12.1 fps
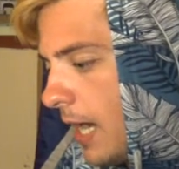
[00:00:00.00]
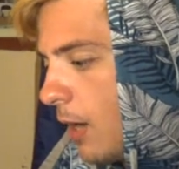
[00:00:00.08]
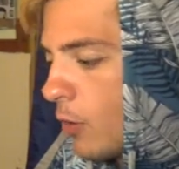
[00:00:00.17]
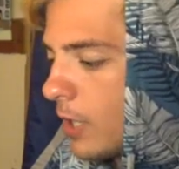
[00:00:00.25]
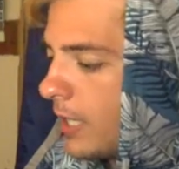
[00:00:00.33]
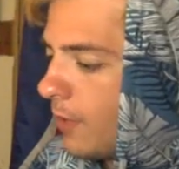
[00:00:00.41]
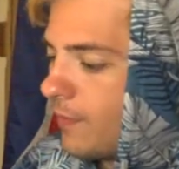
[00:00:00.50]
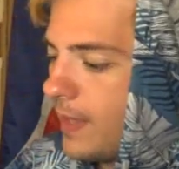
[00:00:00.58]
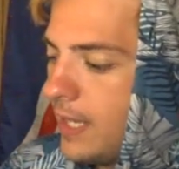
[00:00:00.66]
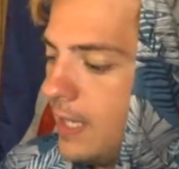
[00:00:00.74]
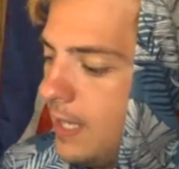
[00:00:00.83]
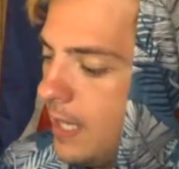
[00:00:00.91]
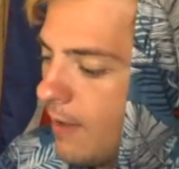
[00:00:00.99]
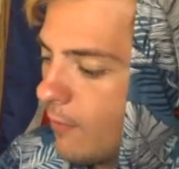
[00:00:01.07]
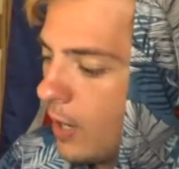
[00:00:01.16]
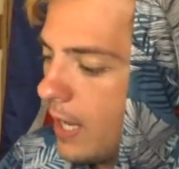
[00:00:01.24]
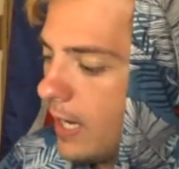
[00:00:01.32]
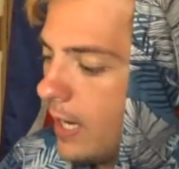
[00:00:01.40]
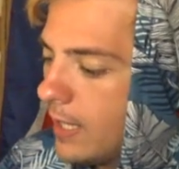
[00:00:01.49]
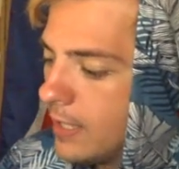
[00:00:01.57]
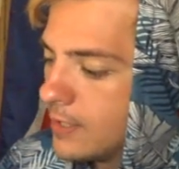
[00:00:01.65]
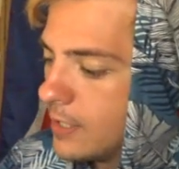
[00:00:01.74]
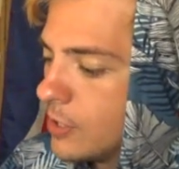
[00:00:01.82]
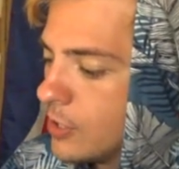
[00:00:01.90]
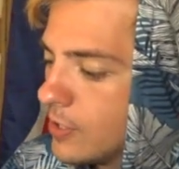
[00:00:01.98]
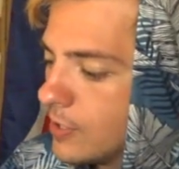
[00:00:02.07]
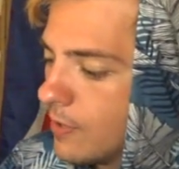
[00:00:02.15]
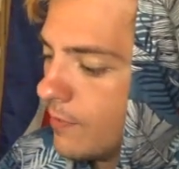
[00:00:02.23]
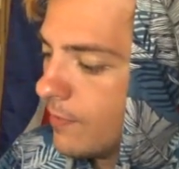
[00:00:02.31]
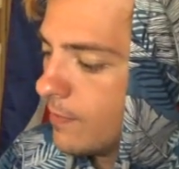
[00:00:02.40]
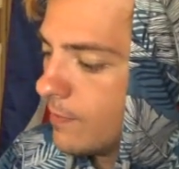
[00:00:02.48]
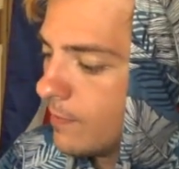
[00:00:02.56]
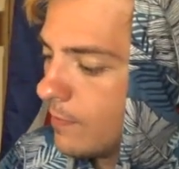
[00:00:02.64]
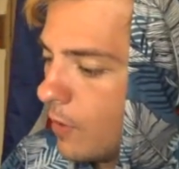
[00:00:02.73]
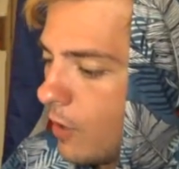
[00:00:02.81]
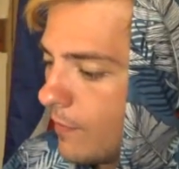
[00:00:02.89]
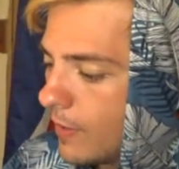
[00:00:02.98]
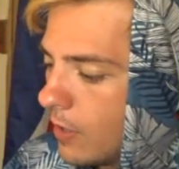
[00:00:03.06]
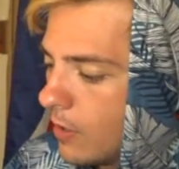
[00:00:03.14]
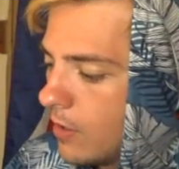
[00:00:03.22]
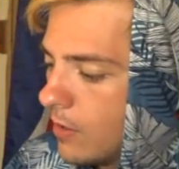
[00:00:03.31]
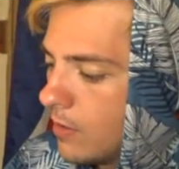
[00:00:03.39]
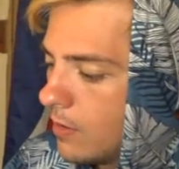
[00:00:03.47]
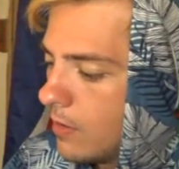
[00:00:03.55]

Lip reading: I really don't think he ever had any intentions of offing her.